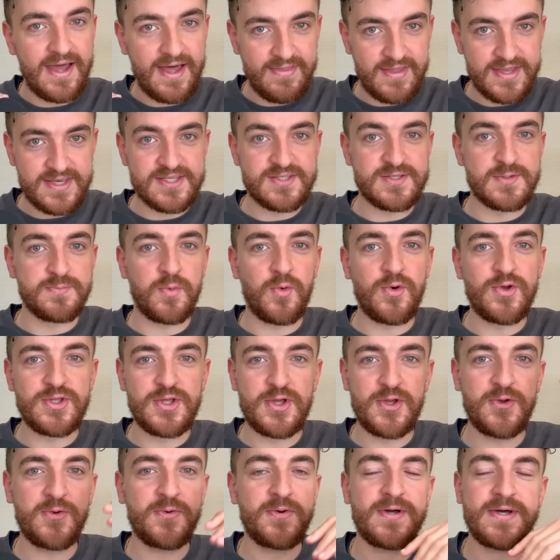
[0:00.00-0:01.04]
and they disappoint
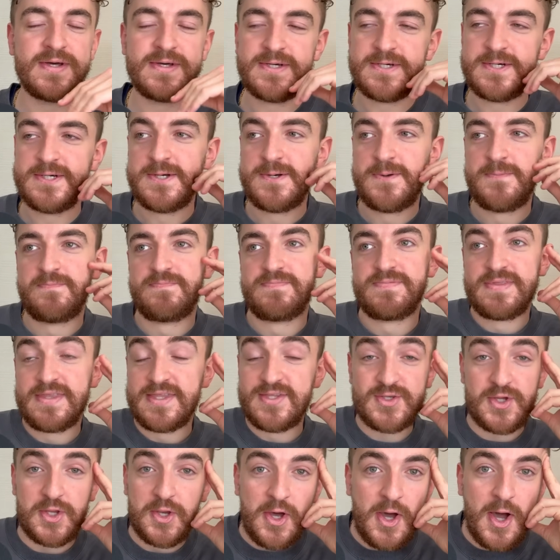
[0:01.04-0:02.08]
you,
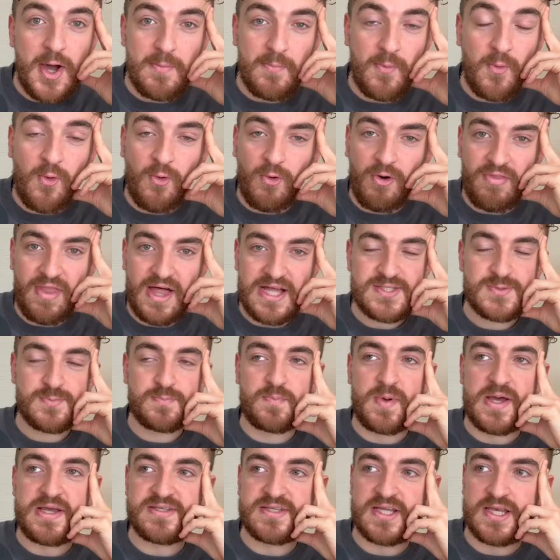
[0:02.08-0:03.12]
it's going to hurt more. And that's
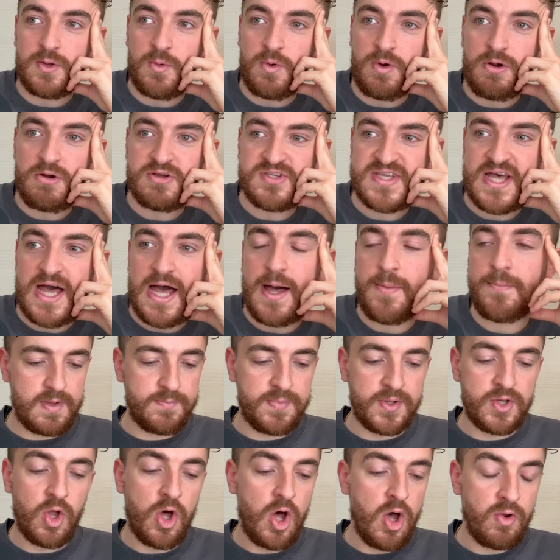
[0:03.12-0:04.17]
basically where I was at.
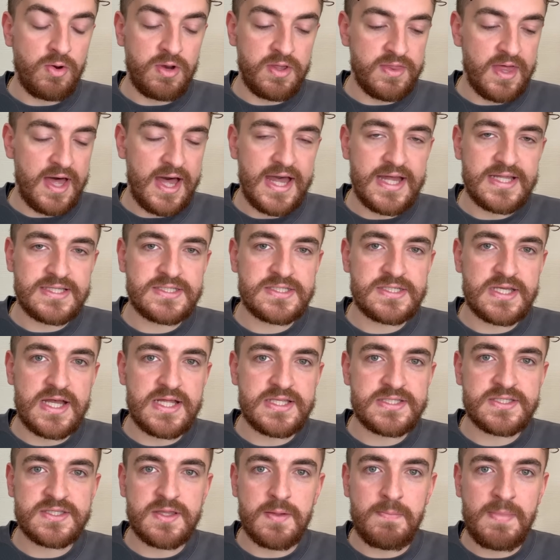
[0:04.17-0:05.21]
But not only that,
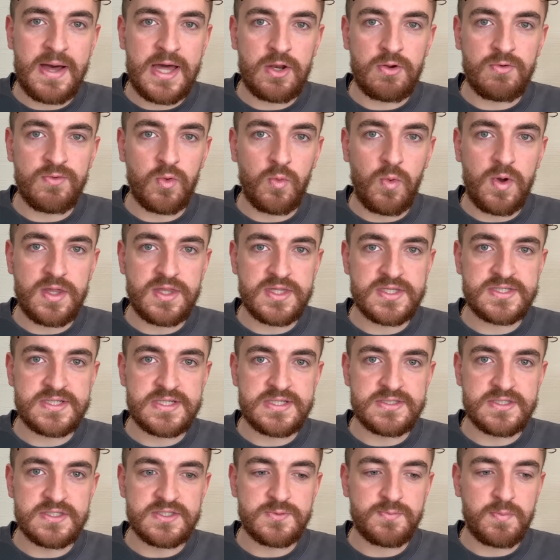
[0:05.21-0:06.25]
it's the manner of the way the
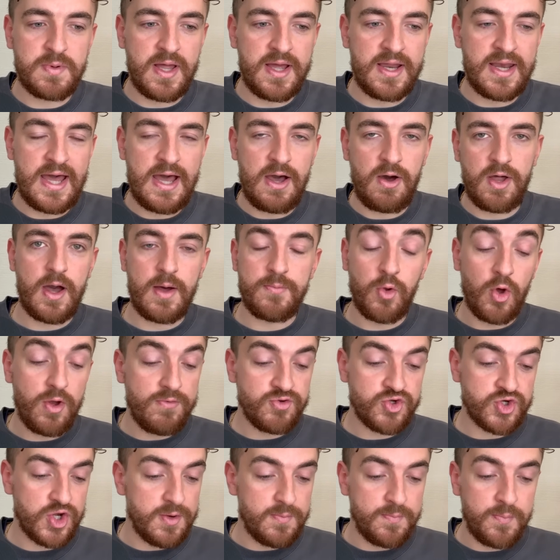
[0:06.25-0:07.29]
season's played out. I'm not even
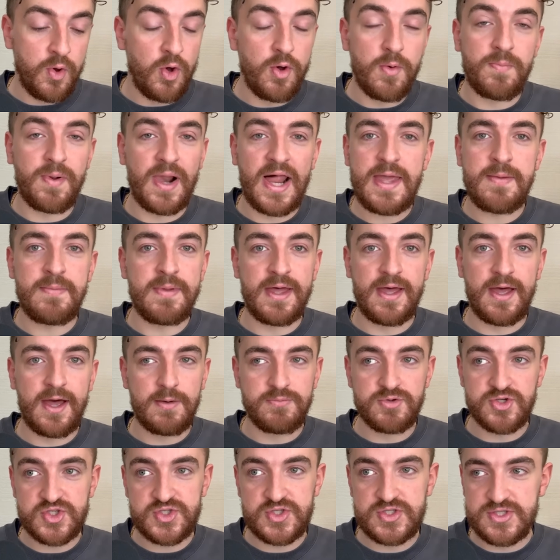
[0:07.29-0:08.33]
trying to put blame here. I'm
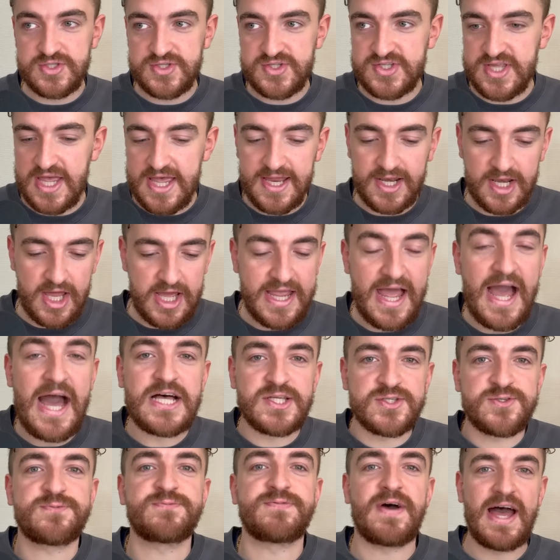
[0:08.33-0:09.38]
just saying,
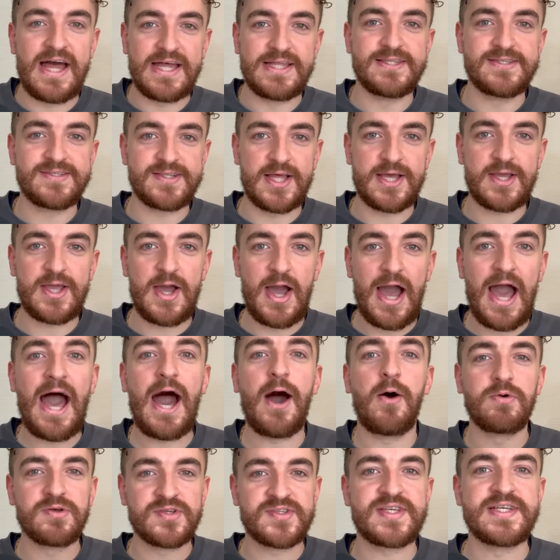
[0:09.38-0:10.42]
as fans,
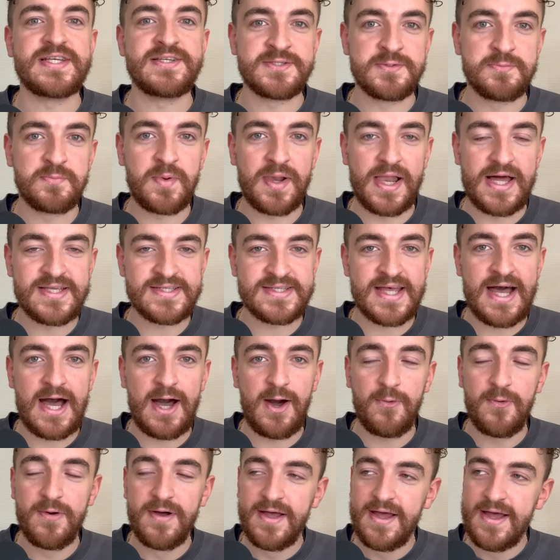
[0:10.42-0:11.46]
how a season plays
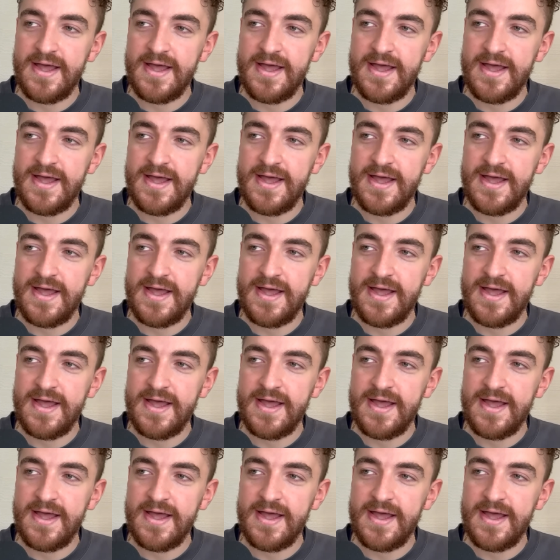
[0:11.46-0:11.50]
out.